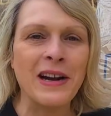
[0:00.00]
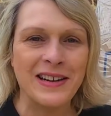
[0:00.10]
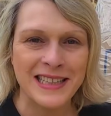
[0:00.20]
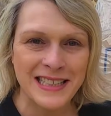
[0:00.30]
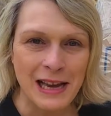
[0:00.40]

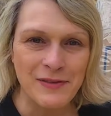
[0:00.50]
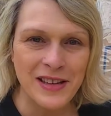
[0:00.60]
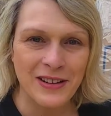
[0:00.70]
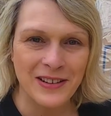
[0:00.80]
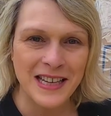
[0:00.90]
wearing a
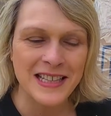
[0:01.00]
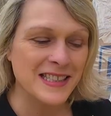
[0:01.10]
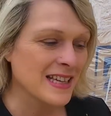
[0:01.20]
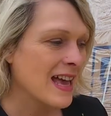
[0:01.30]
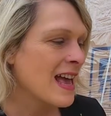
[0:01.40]
safety
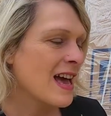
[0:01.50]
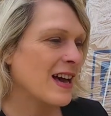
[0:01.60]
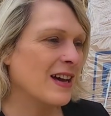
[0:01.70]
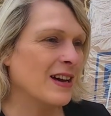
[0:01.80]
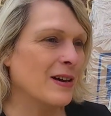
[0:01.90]
harness.
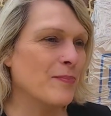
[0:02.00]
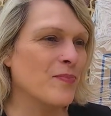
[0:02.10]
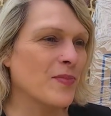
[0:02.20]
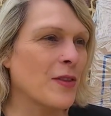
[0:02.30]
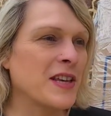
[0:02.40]

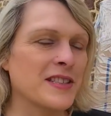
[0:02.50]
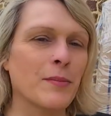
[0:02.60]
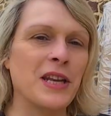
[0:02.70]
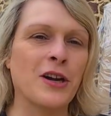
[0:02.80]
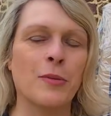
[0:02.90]
I think
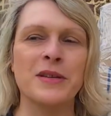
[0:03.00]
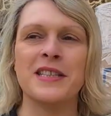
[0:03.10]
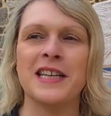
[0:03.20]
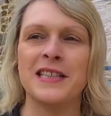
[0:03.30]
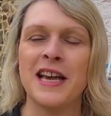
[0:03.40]
somebody
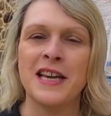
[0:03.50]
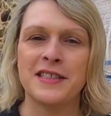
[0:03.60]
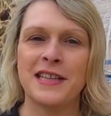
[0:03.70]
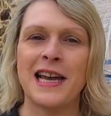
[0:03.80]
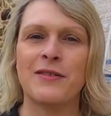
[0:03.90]
commented,
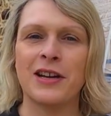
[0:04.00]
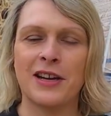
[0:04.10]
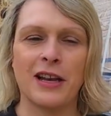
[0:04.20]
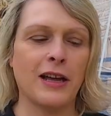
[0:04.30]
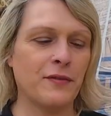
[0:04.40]
Sarah,
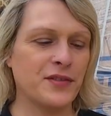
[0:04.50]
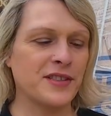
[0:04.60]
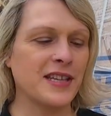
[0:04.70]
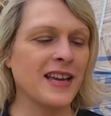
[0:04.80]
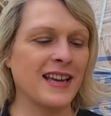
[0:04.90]

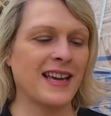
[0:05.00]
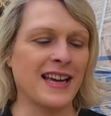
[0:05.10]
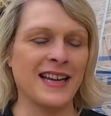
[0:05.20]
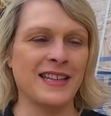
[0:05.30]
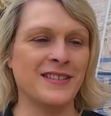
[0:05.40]
gloves
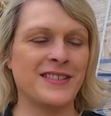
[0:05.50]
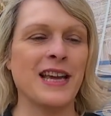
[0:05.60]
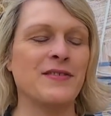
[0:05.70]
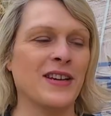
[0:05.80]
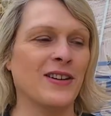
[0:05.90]
and
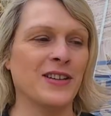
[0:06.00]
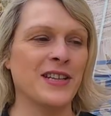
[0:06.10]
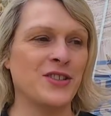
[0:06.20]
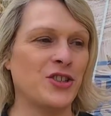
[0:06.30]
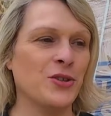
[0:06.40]
safety
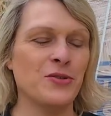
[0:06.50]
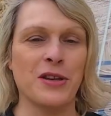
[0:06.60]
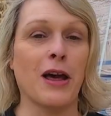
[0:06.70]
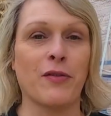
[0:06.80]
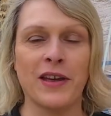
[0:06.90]
harness,
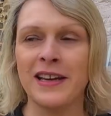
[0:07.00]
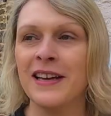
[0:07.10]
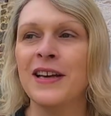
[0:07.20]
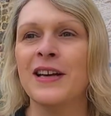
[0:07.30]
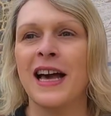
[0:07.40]
Jude, nothing.
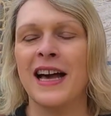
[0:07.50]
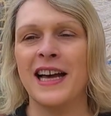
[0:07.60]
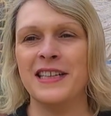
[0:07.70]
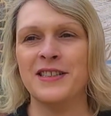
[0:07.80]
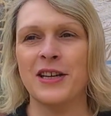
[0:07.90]

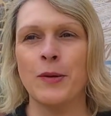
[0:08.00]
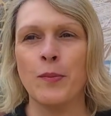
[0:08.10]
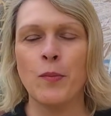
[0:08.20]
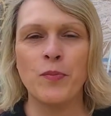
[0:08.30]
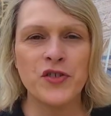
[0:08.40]
And
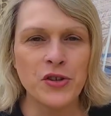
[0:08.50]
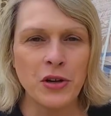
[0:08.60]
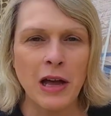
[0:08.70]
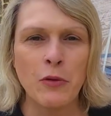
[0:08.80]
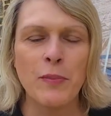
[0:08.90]
Jude
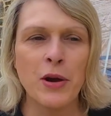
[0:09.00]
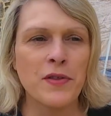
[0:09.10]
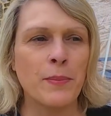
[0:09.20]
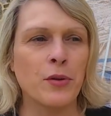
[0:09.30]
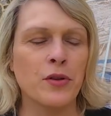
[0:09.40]
and I were
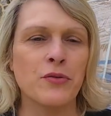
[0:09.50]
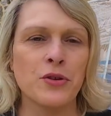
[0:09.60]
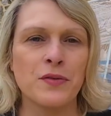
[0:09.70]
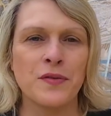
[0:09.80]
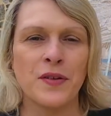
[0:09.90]
both up on the
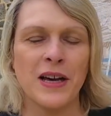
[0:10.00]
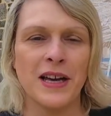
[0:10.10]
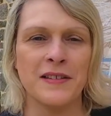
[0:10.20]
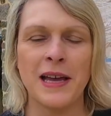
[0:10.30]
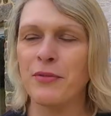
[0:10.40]
roof
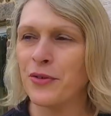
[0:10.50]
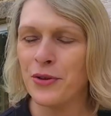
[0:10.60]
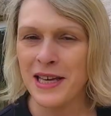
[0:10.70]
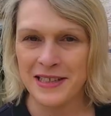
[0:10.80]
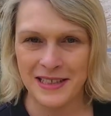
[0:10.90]
day
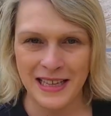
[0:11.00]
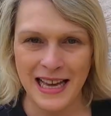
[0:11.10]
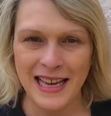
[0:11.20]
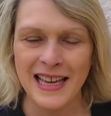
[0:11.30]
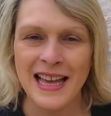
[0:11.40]
before
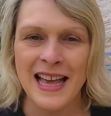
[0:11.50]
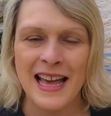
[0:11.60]
yesterday.